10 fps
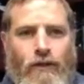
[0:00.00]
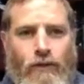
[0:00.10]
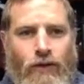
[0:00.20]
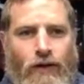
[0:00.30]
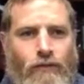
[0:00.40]
that
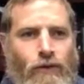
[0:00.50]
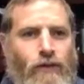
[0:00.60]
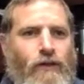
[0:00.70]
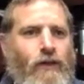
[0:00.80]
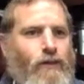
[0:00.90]
we have,
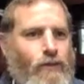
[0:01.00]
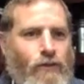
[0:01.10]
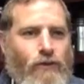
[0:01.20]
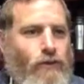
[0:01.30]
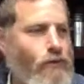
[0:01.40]
which is our
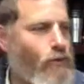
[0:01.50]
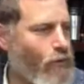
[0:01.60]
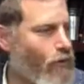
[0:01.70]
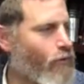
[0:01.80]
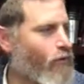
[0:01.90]
spiritual
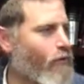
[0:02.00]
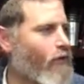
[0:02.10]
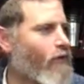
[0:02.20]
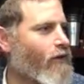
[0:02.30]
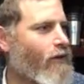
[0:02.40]
growth,
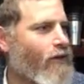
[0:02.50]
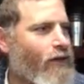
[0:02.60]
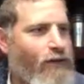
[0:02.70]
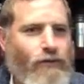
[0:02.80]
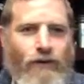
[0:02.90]

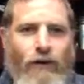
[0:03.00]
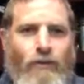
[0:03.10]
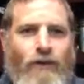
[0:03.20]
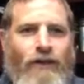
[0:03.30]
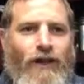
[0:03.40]
if
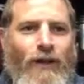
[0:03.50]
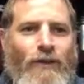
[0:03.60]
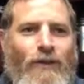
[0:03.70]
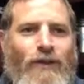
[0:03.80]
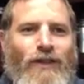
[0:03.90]
someone
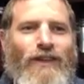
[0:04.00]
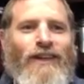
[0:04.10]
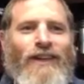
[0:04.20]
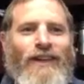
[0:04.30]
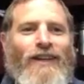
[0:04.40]
comes with
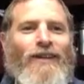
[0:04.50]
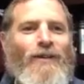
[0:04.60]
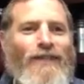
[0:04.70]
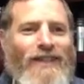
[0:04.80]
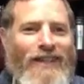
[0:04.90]
a uh,
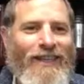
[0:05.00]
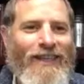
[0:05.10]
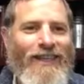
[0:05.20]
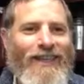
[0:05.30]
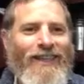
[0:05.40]

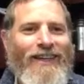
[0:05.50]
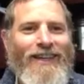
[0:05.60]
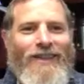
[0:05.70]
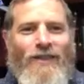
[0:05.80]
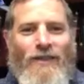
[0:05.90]
critique,
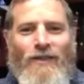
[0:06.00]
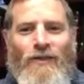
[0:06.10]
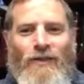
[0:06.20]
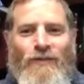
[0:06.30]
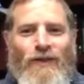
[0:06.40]
the
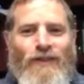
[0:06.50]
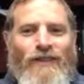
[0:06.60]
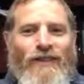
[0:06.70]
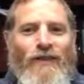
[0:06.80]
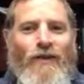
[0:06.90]

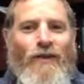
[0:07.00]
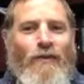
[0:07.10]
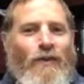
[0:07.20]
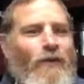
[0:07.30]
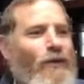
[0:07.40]
defenses go
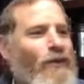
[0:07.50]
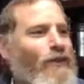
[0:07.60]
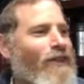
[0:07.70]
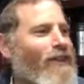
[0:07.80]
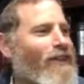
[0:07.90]
up. It,
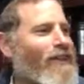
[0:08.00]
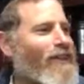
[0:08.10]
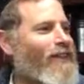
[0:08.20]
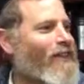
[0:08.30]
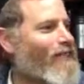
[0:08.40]
all the
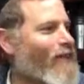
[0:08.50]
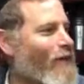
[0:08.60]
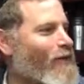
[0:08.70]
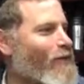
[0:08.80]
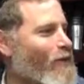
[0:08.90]

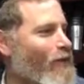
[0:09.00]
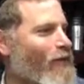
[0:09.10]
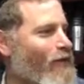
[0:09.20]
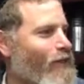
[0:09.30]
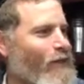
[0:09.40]
mamish, where
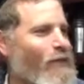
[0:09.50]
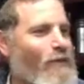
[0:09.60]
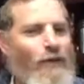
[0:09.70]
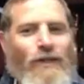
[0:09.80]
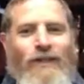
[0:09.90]
it's an
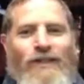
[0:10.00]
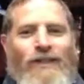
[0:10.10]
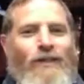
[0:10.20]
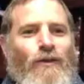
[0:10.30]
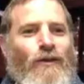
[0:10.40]
emergency
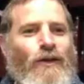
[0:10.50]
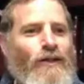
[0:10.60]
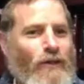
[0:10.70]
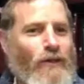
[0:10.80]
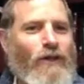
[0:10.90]

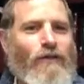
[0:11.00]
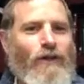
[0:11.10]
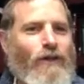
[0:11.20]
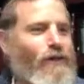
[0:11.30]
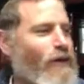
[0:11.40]
situation and we get
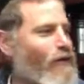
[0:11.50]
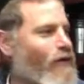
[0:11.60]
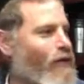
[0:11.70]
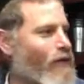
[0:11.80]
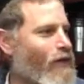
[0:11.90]
very, very,
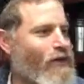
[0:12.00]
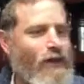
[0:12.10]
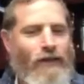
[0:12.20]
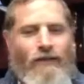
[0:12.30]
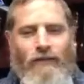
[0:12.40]
very, very
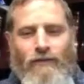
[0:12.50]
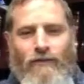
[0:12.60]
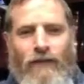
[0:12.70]
tense.